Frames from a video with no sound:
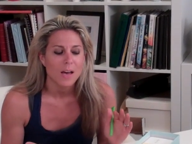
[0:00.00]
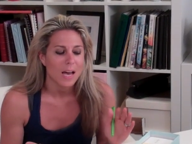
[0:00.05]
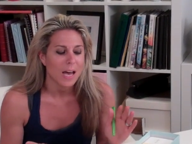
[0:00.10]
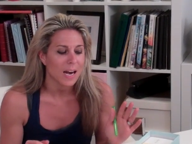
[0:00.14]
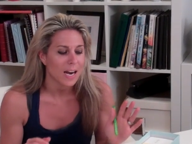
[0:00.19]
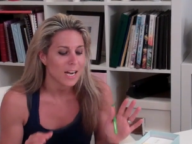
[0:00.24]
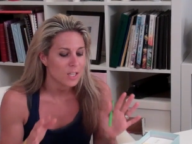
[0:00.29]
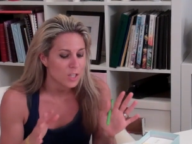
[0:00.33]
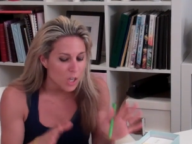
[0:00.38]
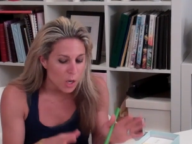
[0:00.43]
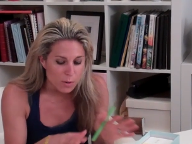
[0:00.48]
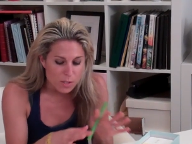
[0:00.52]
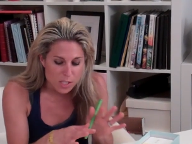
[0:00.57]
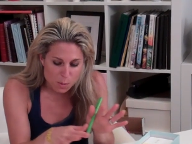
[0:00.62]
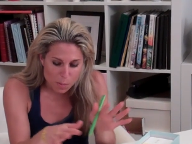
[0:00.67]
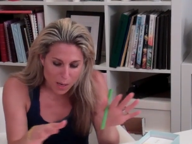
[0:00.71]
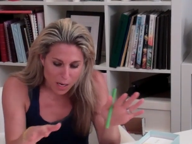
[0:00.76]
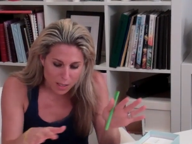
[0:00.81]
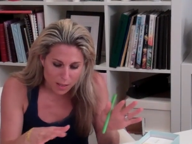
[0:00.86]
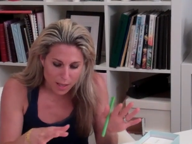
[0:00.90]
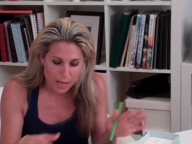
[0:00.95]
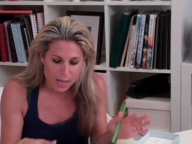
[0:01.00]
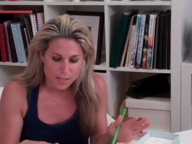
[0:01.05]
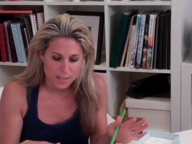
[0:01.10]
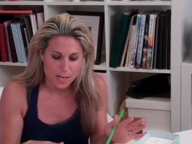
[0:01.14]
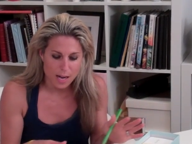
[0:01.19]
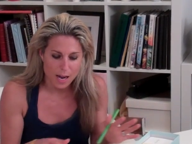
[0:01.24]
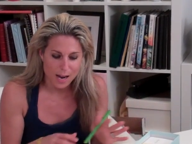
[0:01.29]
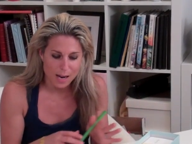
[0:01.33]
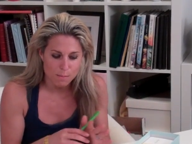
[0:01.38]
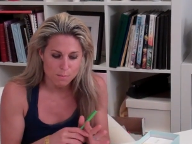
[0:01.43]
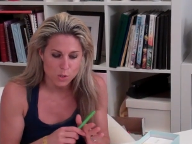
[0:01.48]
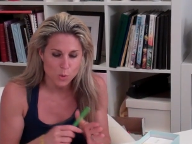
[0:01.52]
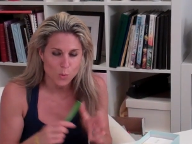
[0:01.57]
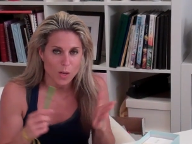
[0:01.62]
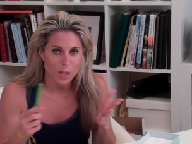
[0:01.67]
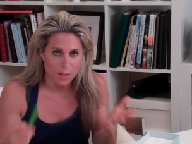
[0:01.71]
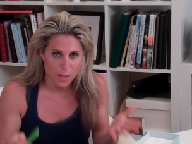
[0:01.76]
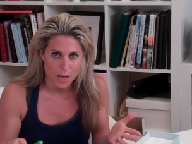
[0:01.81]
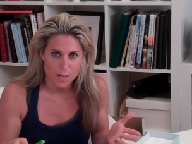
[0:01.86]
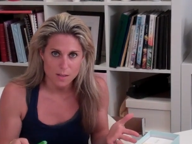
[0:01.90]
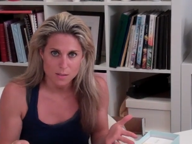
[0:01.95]
And I don't spend a lot of time
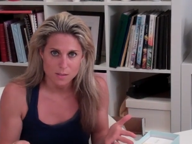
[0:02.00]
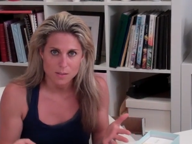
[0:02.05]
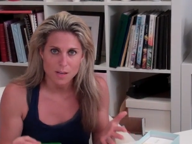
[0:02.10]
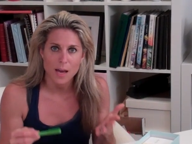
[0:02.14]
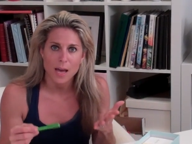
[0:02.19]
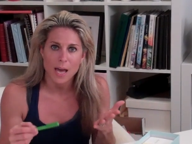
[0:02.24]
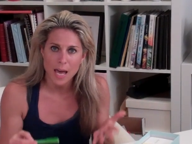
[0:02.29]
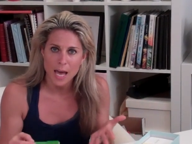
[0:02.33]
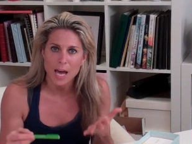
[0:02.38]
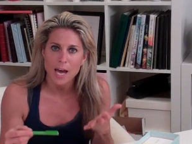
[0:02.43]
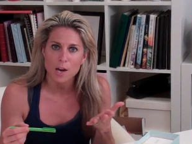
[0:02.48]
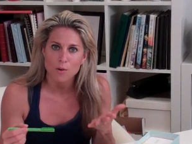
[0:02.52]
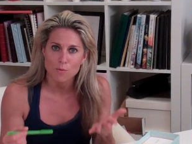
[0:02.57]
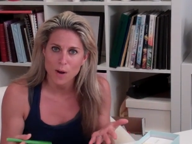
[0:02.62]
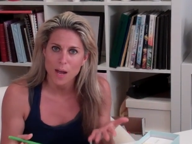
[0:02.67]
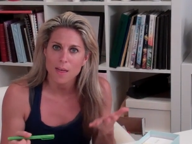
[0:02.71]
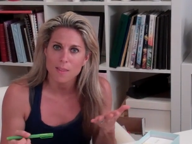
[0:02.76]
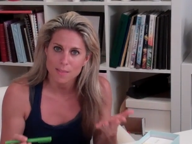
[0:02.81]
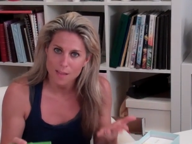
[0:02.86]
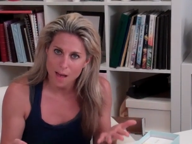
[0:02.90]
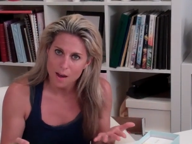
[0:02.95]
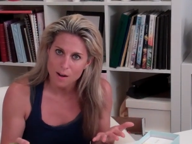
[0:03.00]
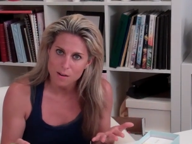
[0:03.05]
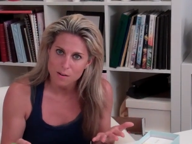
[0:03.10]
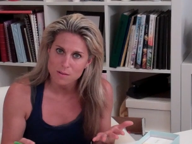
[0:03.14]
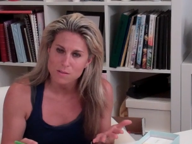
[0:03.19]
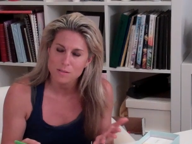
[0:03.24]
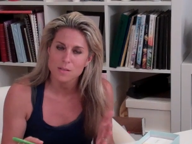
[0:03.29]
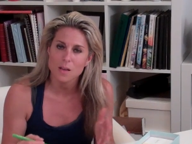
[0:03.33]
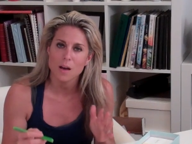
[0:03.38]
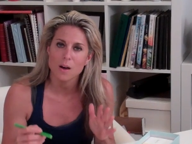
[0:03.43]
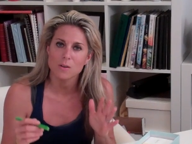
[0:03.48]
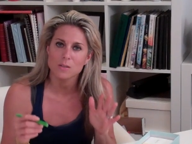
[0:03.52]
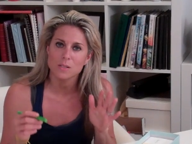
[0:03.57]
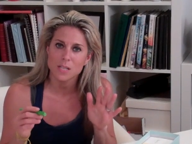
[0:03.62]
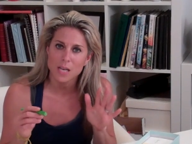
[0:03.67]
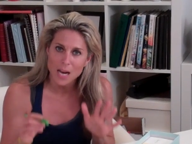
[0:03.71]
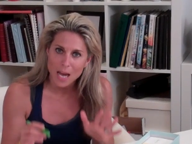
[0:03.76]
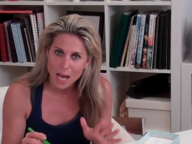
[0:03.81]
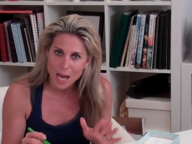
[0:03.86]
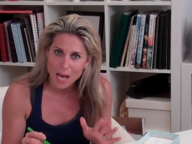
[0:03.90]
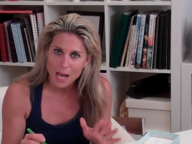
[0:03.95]
doing this, a handwritten letter. So
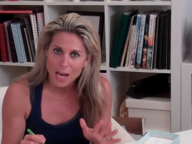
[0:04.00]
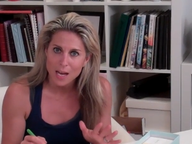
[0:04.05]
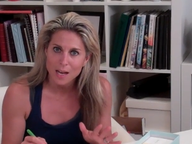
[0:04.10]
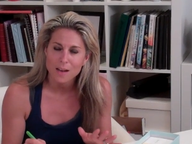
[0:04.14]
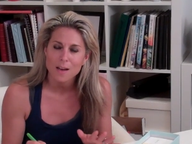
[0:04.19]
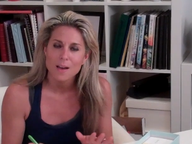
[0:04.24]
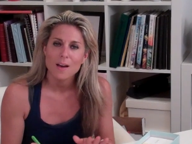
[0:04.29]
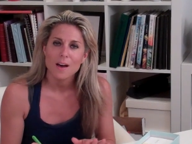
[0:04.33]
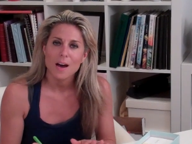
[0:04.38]
today,